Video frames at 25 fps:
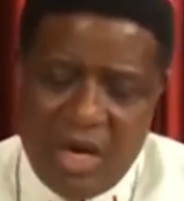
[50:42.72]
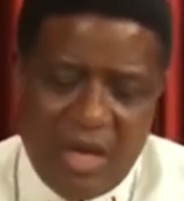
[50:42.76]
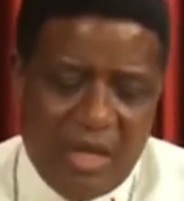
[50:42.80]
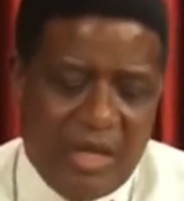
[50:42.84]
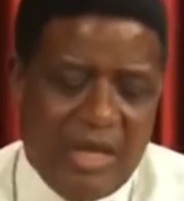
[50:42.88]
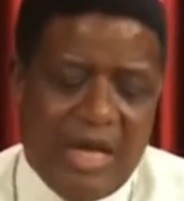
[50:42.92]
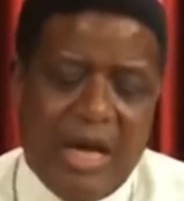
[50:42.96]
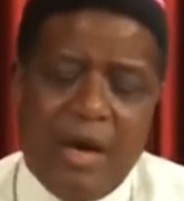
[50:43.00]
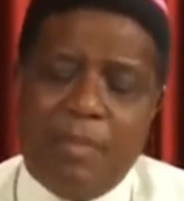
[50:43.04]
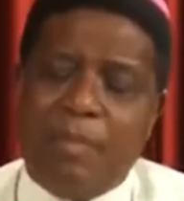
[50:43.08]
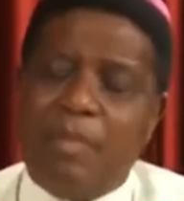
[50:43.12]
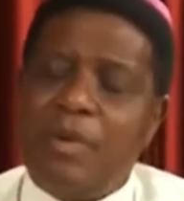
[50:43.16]

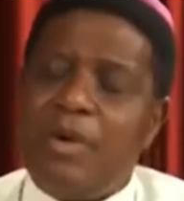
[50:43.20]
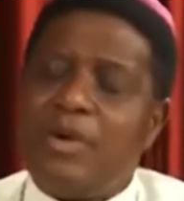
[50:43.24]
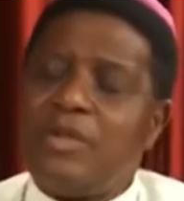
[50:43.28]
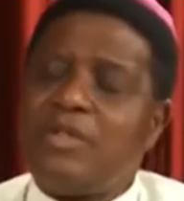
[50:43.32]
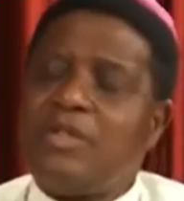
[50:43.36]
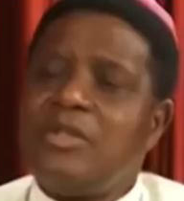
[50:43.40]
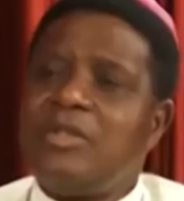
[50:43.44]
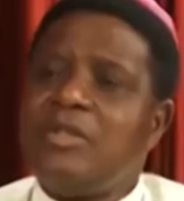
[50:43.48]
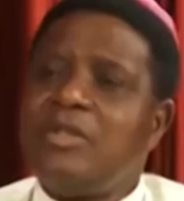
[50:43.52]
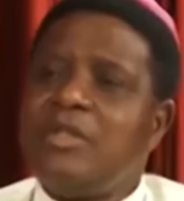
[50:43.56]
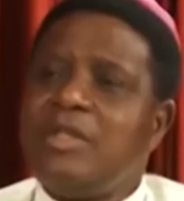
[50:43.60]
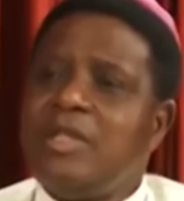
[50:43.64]
The
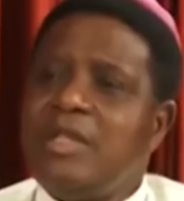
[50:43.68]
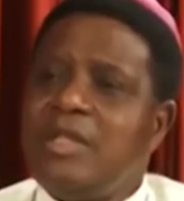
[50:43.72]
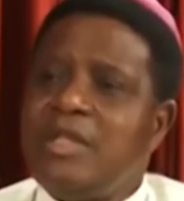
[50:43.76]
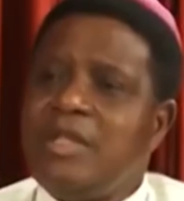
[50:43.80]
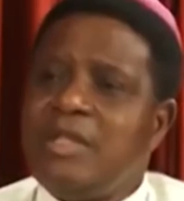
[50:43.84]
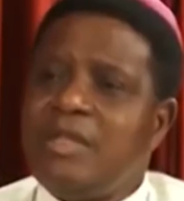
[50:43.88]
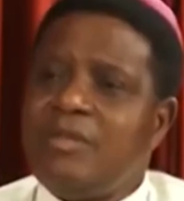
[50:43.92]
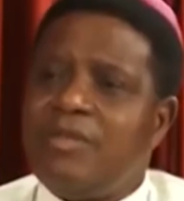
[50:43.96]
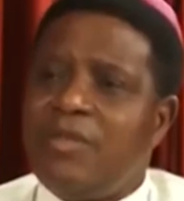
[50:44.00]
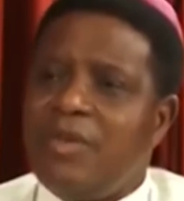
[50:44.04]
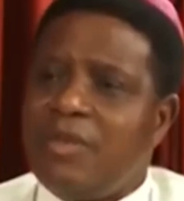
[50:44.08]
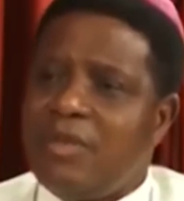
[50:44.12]
apostle did
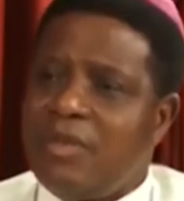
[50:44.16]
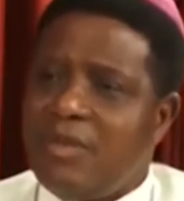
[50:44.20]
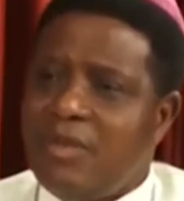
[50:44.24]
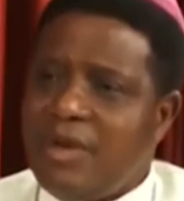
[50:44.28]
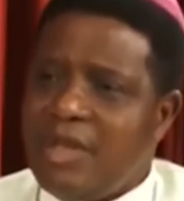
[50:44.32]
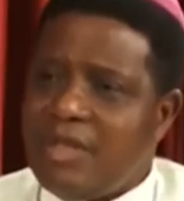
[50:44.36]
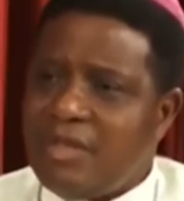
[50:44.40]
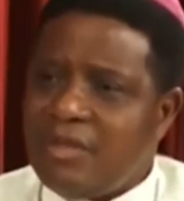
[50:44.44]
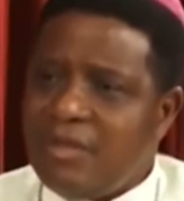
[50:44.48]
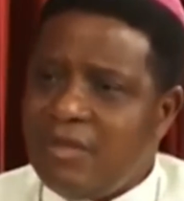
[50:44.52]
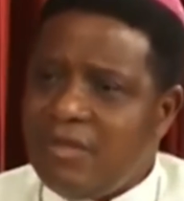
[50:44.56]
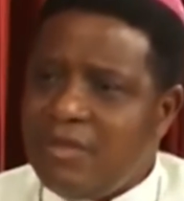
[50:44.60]
it for the
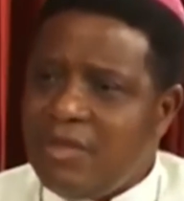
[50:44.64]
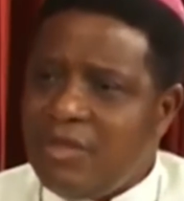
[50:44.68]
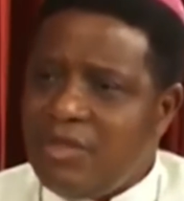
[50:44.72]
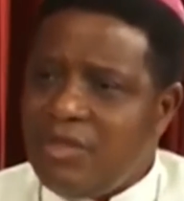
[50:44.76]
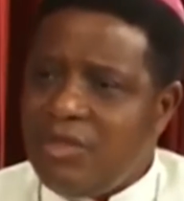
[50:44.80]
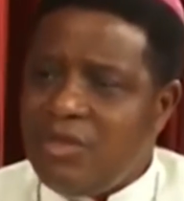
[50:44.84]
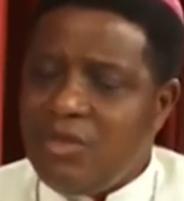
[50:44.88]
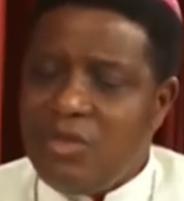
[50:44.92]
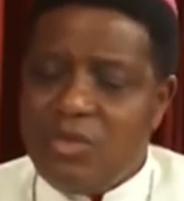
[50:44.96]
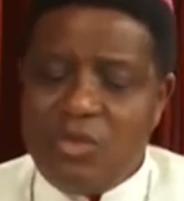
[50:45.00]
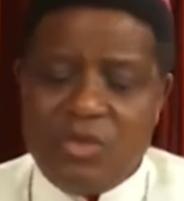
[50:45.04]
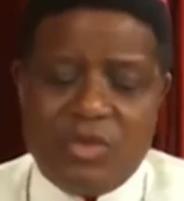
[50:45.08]
rest of the
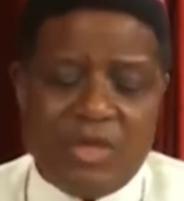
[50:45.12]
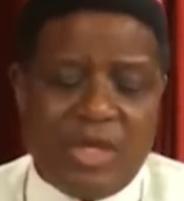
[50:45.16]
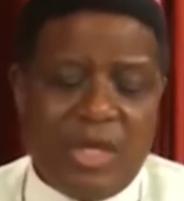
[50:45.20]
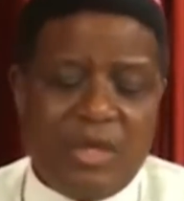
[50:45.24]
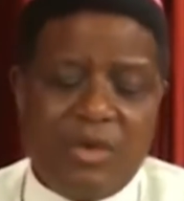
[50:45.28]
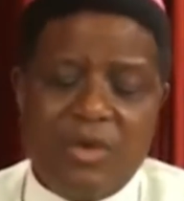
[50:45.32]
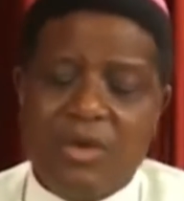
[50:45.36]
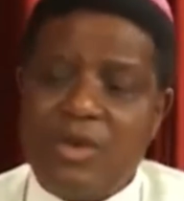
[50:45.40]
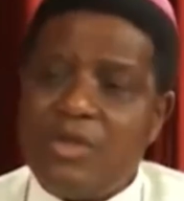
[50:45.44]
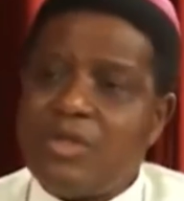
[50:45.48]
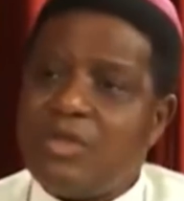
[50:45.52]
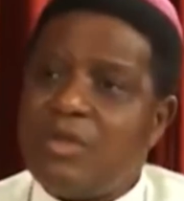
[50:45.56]
Jews
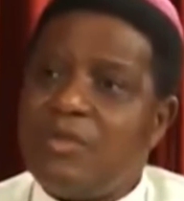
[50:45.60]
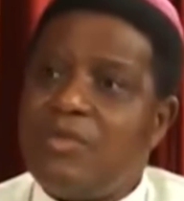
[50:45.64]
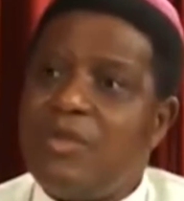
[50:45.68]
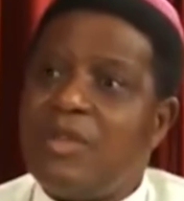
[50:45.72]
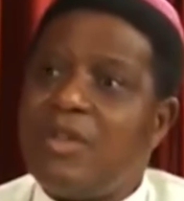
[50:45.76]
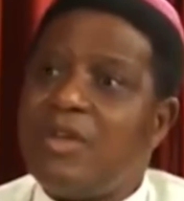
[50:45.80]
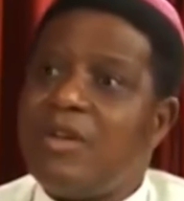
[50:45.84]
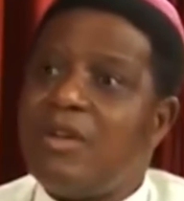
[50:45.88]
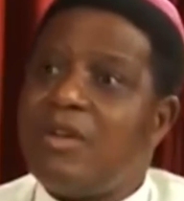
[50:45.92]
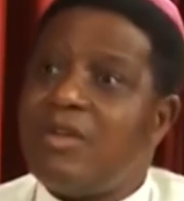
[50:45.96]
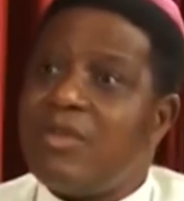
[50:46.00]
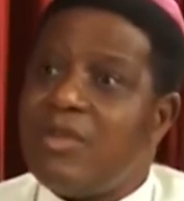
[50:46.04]
and also for
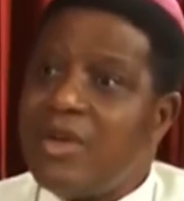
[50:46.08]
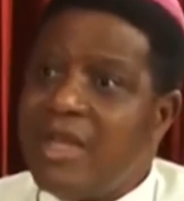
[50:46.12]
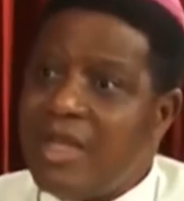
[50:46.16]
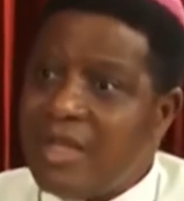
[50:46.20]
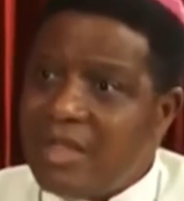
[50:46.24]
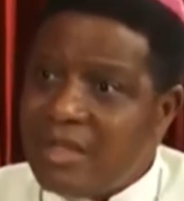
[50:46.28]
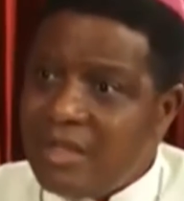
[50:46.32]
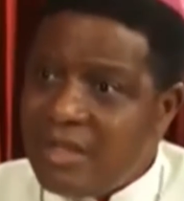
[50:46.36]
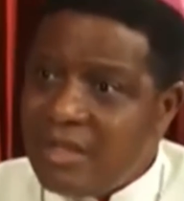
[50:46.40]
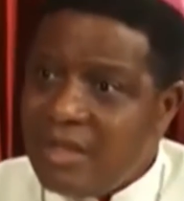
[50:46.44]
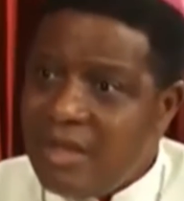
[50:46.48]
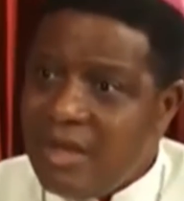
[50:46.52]
the
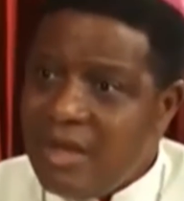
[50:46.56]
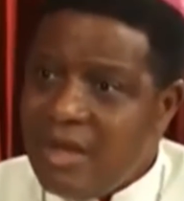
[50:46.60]
Greeks.